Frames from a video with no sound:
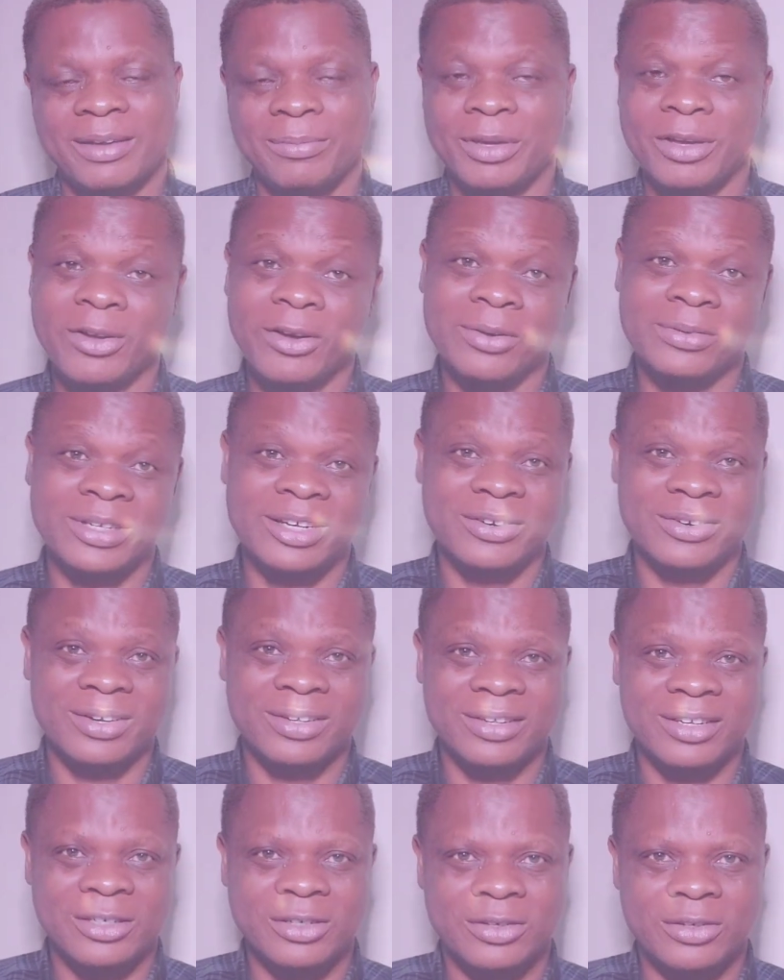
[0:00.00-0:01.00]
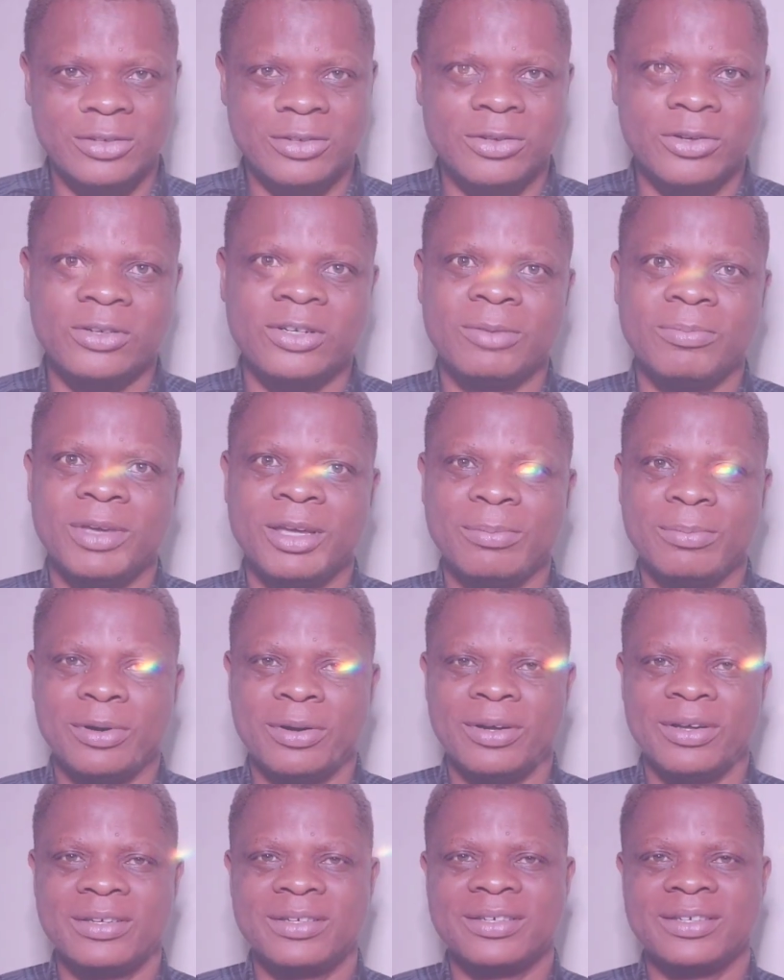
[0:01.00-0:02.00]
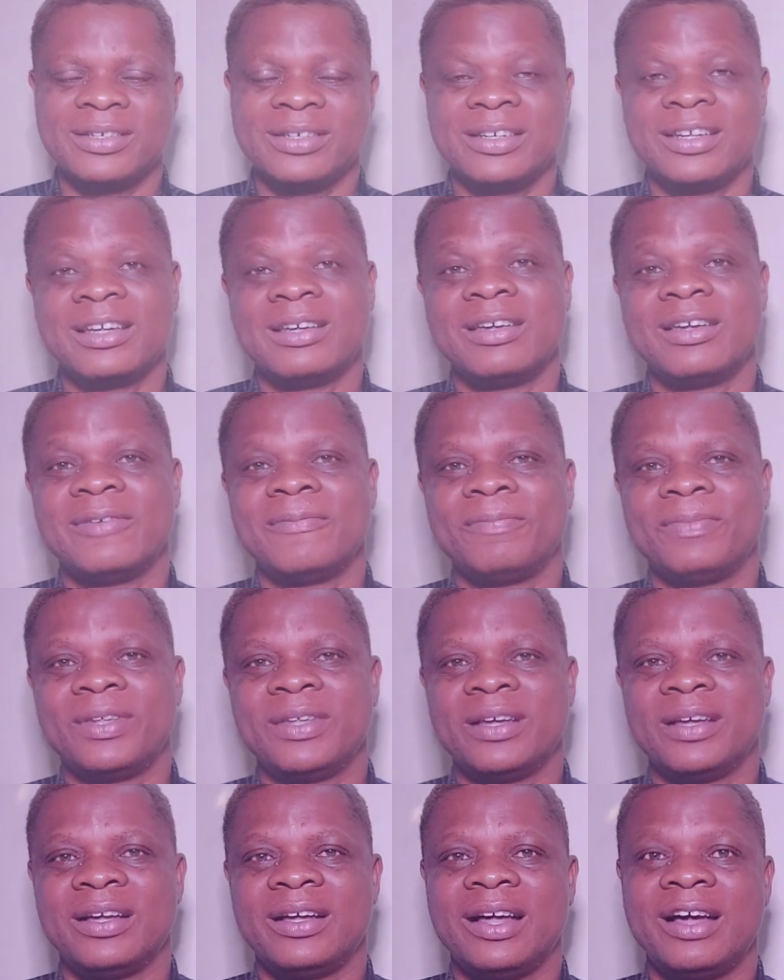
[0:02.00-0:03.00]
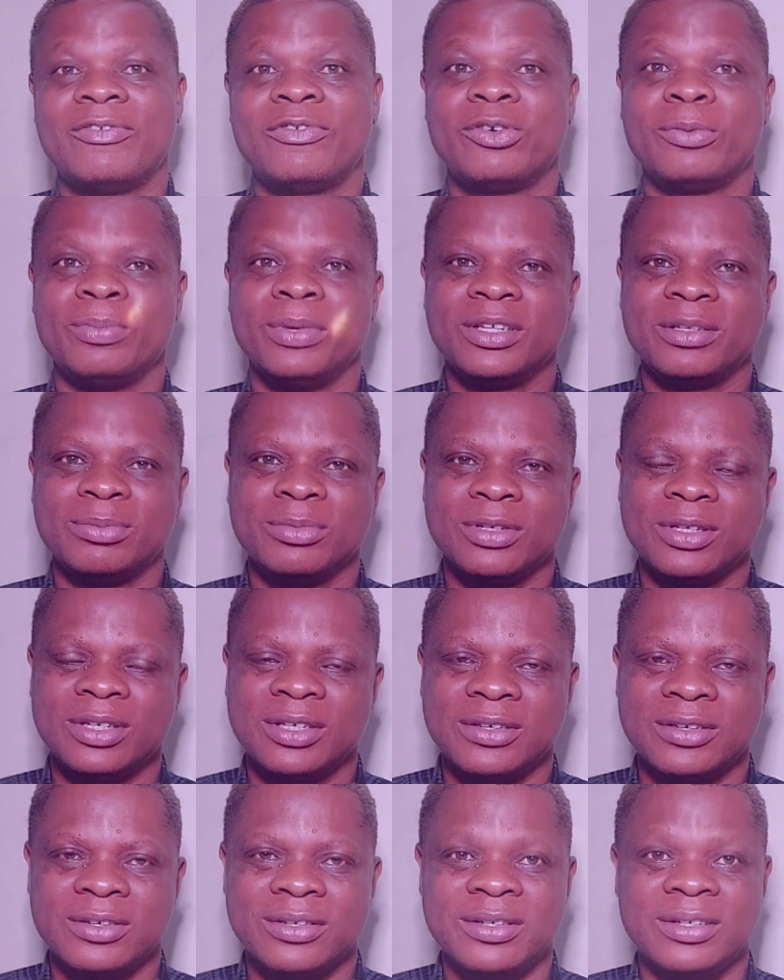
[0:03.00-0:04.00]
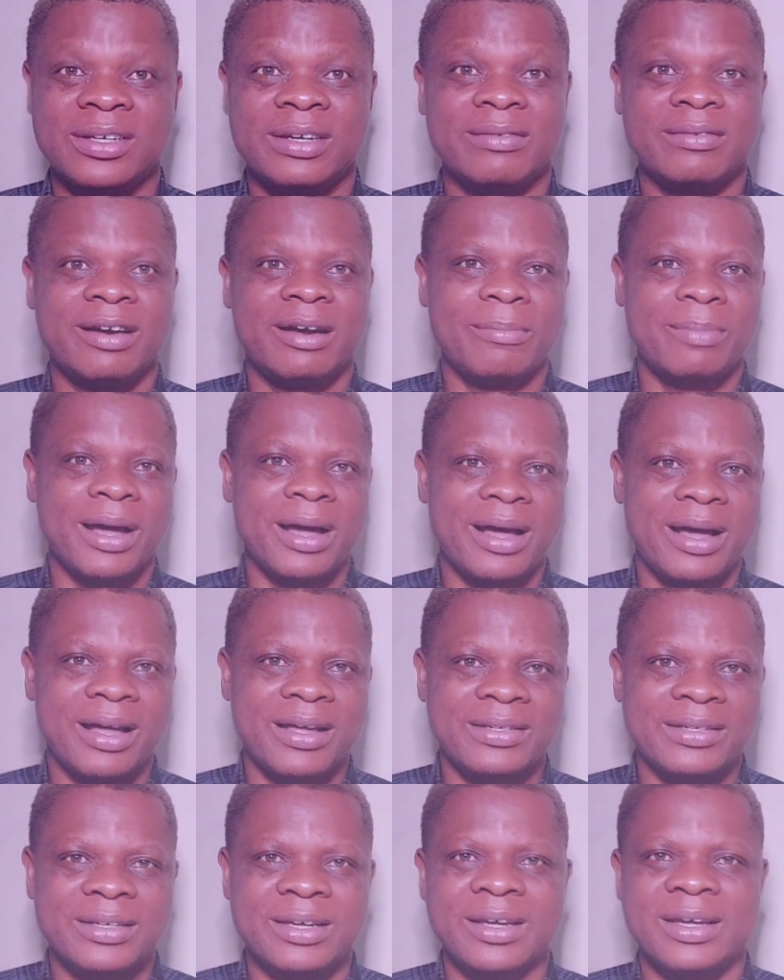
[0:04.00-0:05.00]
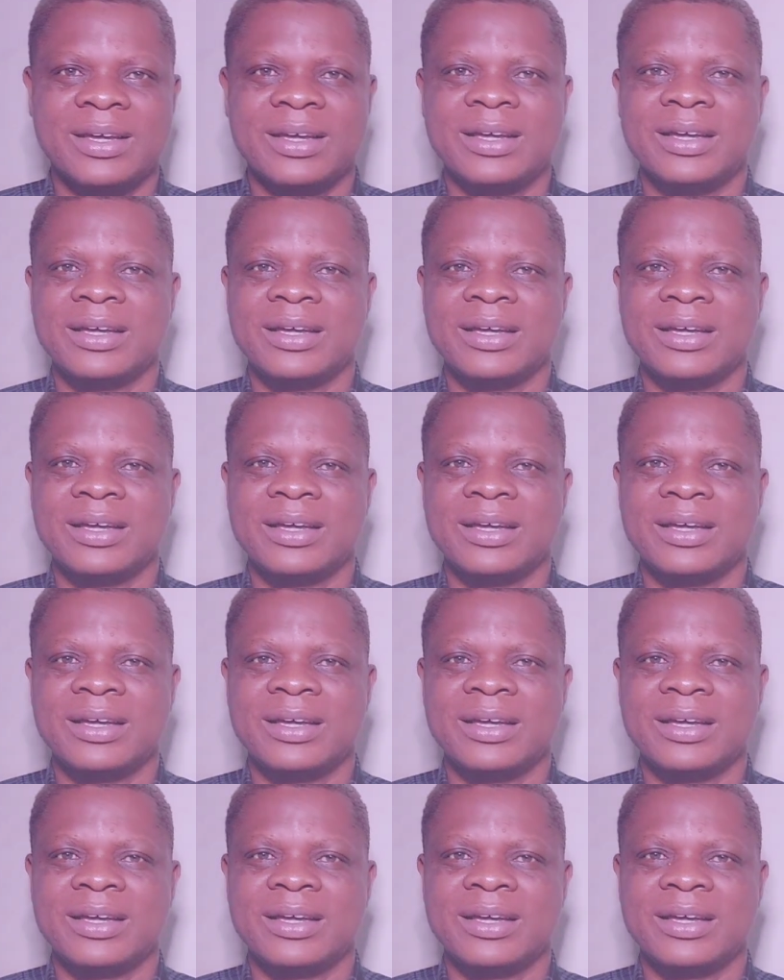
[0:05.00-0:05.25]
Big ups and congratulations to all the big boys in the Afrobeats music industry, the Remas,